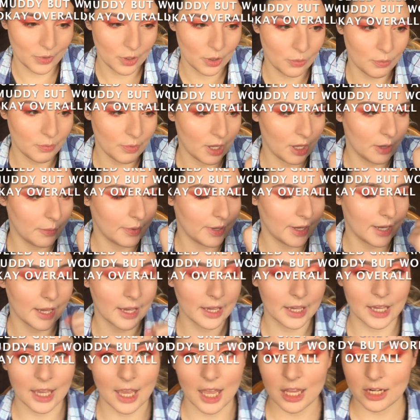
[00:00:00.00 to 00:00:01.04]
Maybe I
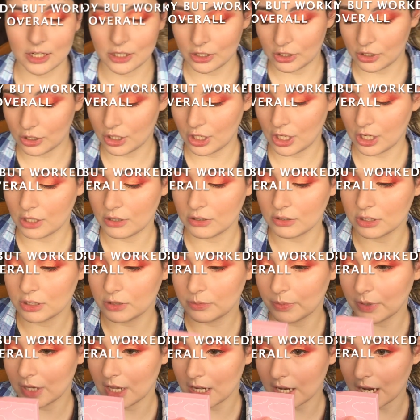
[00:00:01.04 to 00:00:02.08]
can, who knows?
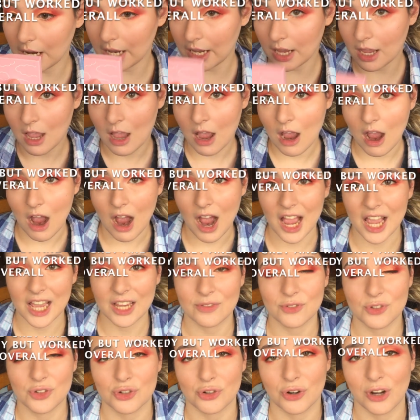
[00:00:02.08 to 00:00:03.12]
But I I
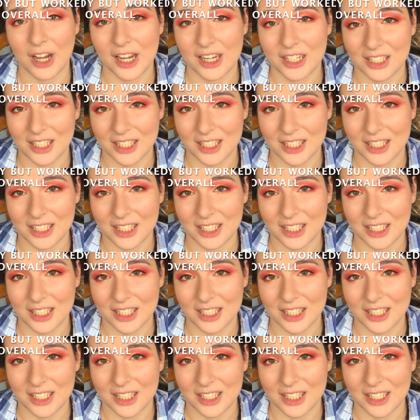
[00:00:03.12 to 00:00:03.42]
have tried.